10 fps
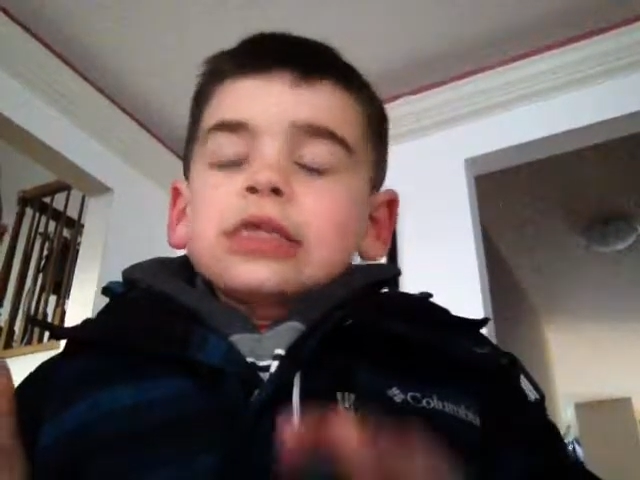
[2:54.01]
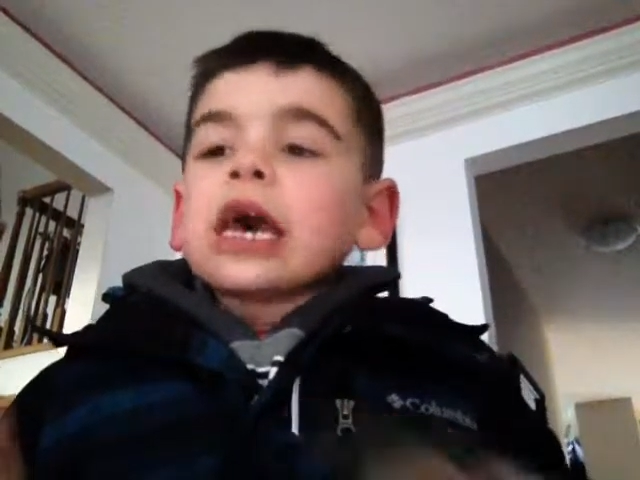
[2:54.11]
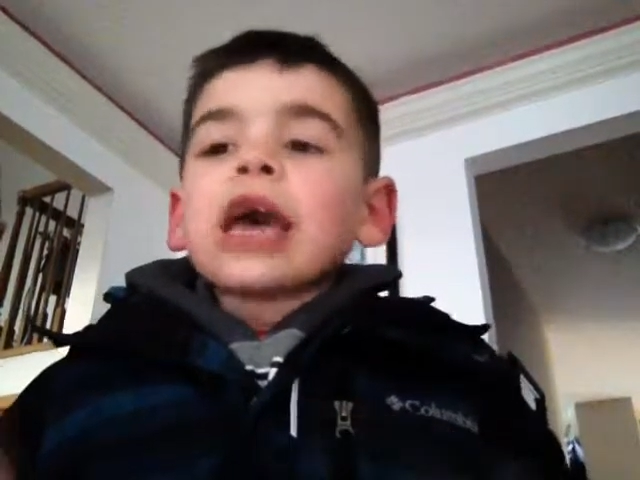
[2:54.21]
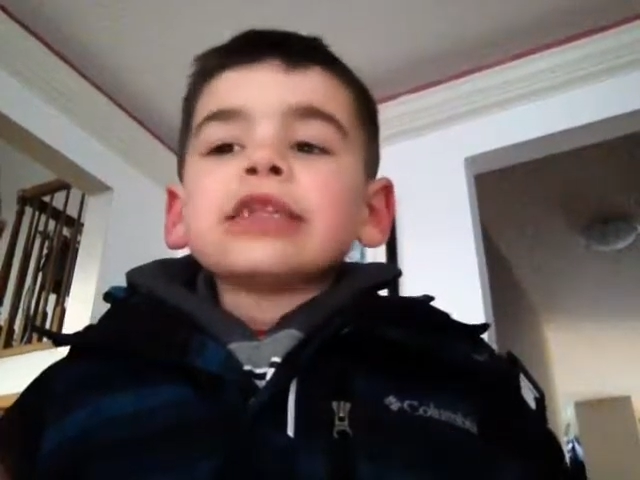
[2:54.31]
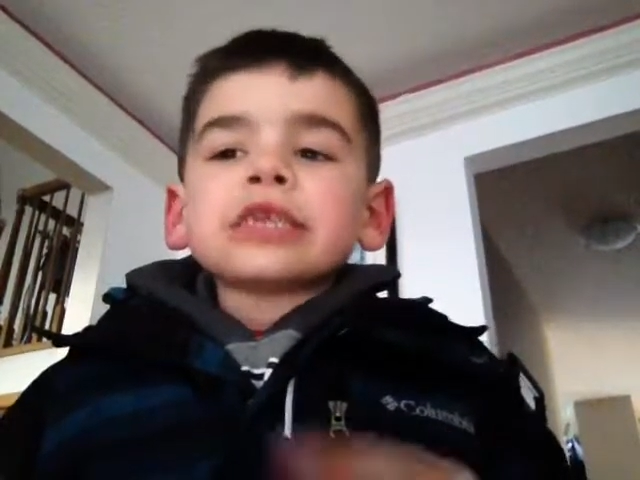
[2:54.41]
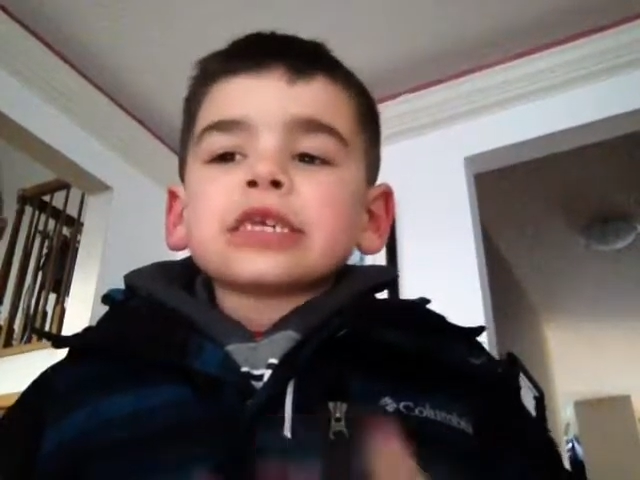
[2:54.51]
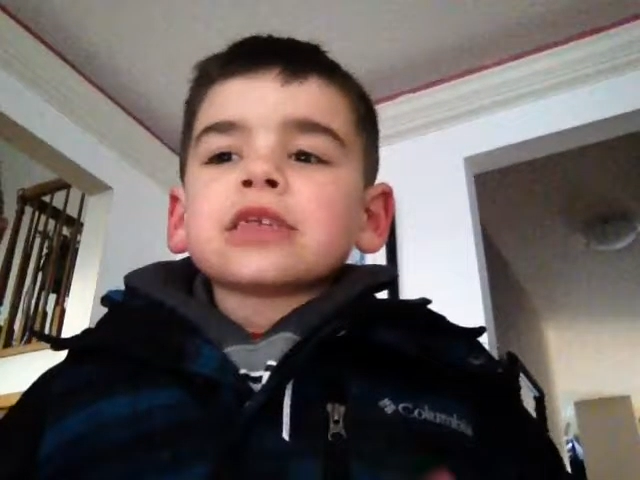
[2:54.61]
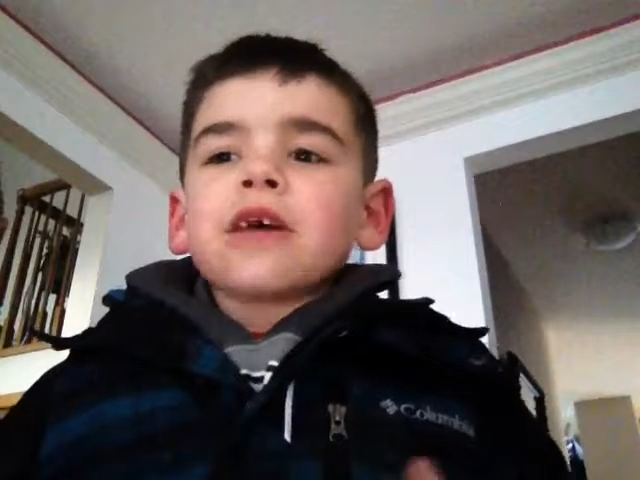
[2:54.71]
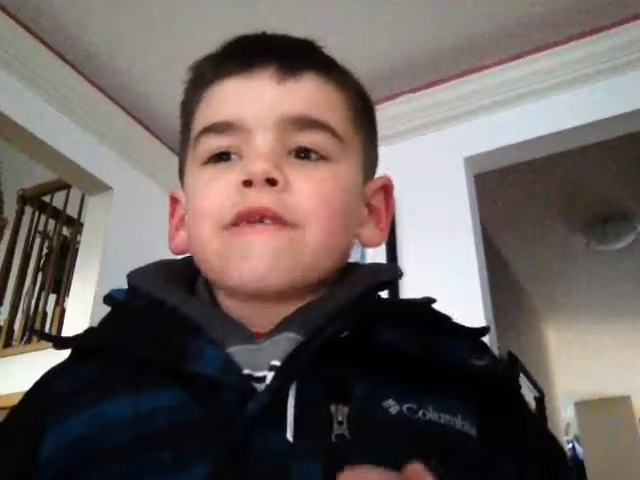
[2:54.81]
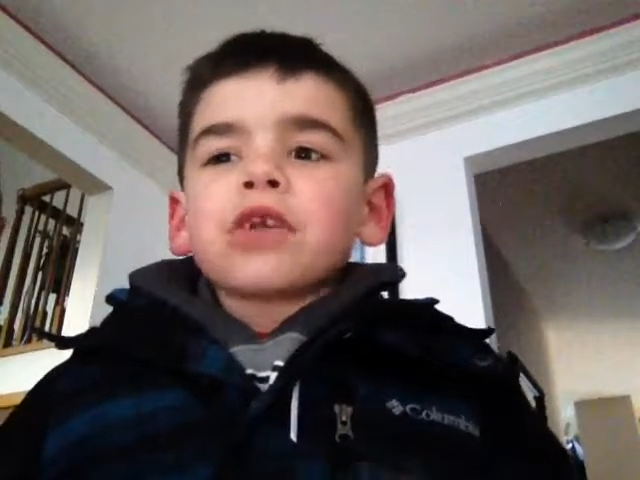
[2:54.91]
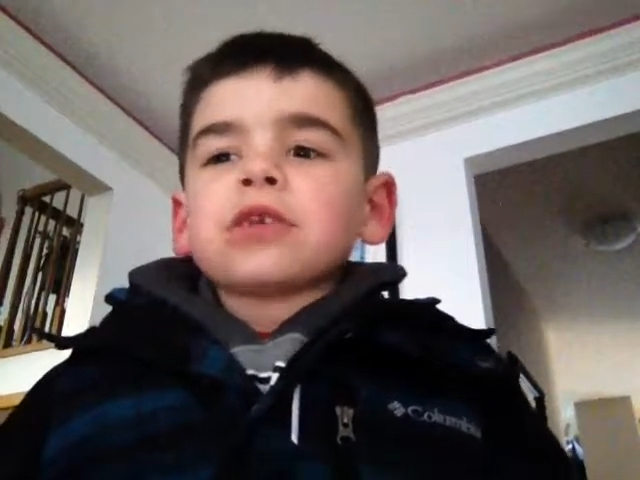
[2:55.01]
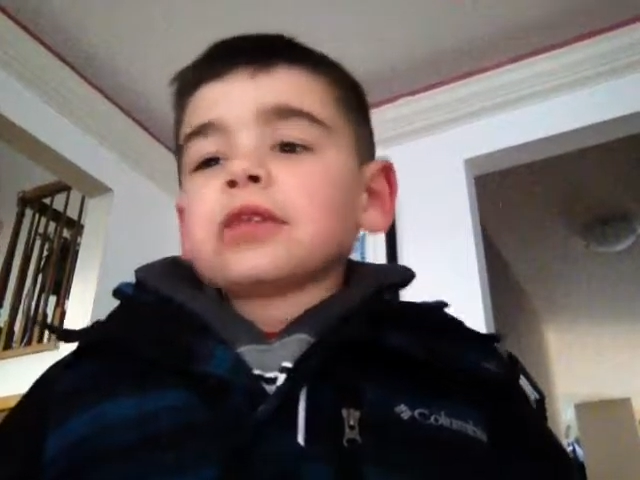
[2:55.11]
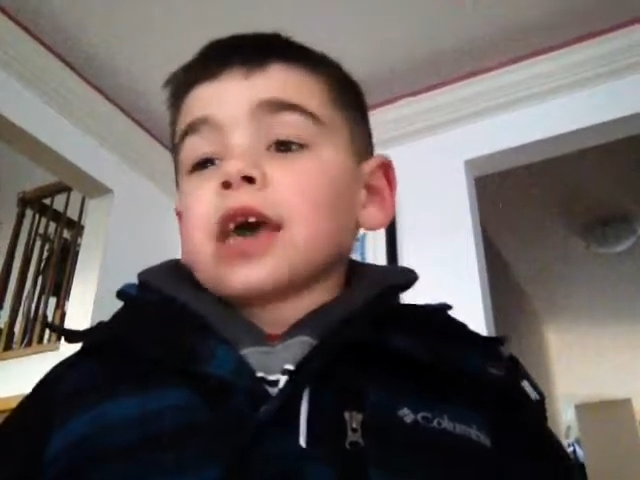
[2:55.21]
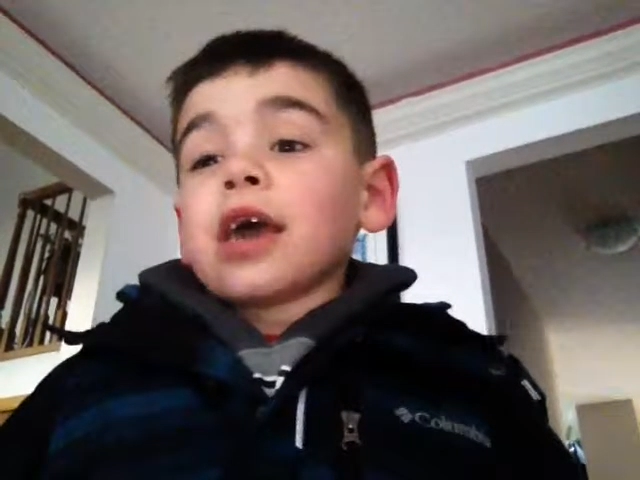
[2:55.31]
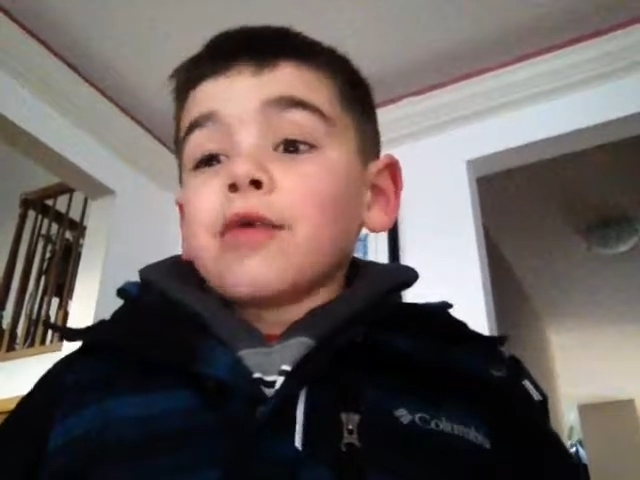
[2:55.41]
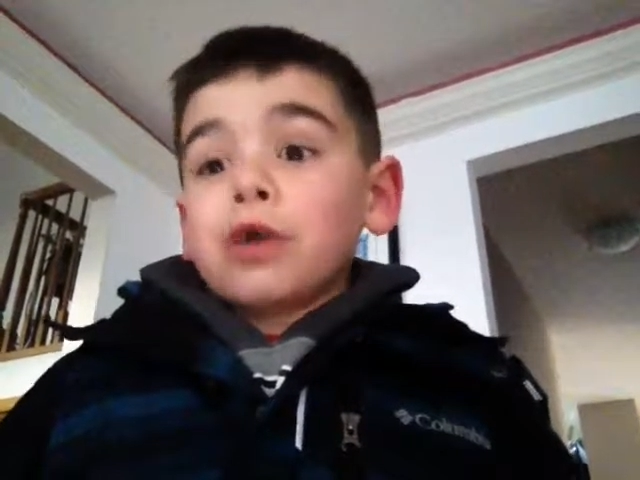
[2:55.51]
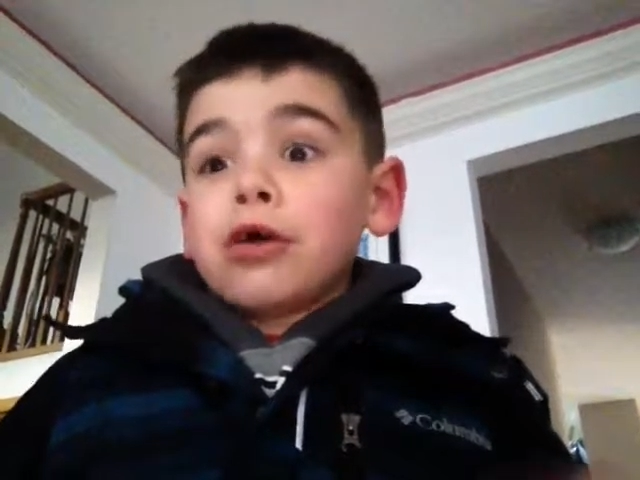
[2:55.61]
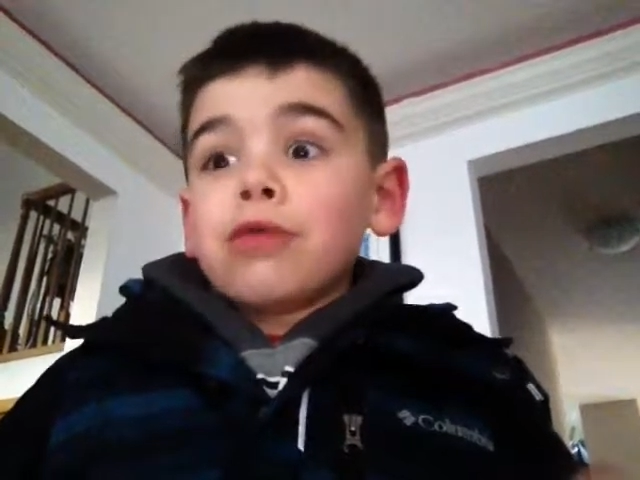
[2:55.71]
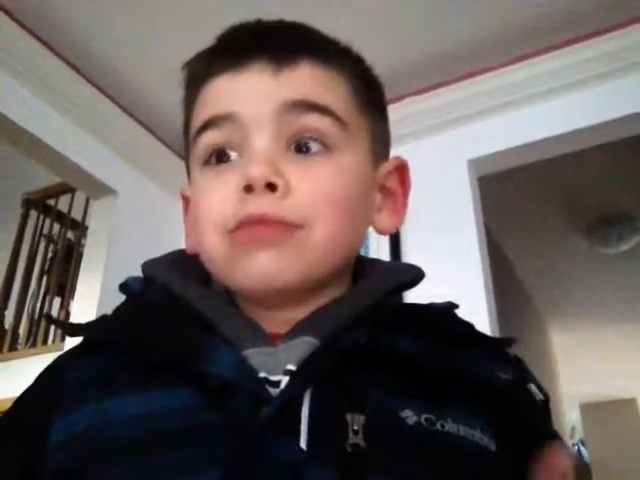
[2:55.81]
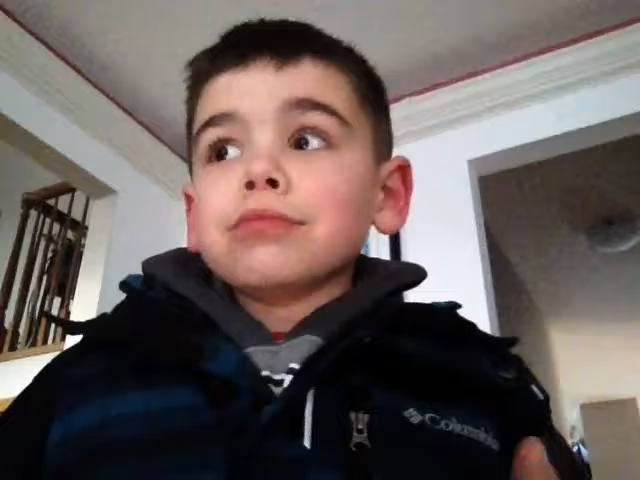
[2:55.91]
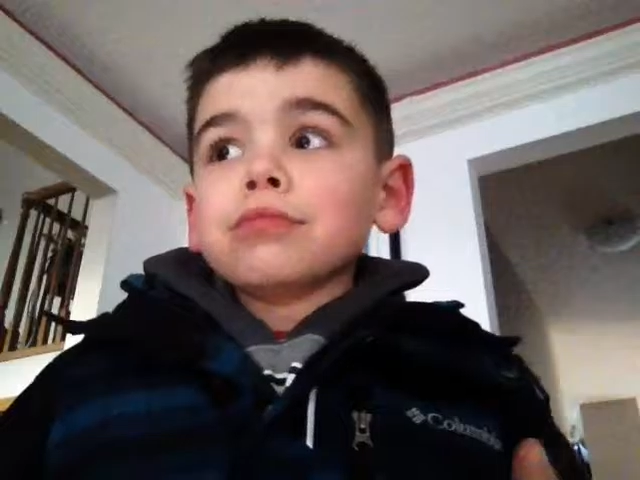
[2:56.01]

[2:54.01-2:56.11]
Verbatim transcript: since this is our first day, we don't